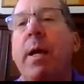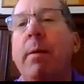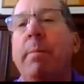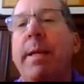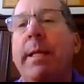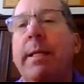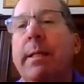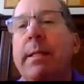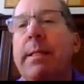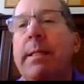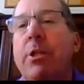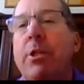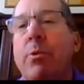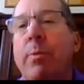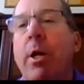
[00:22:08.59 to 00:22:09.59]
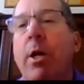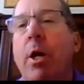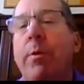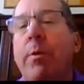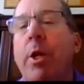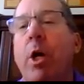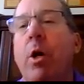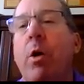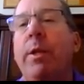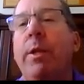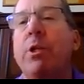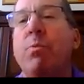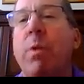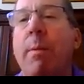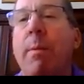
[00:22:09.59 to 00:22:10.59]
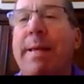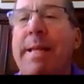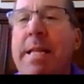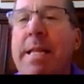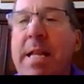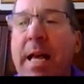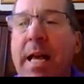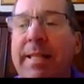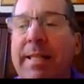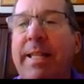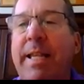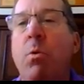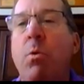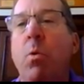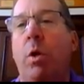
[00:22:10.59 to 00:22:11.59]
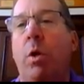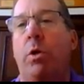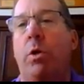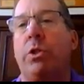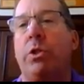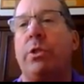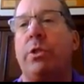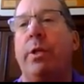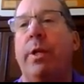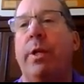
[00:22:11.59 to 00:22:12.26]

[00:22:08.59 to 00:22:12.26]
because as we all know, there's probably nothing worse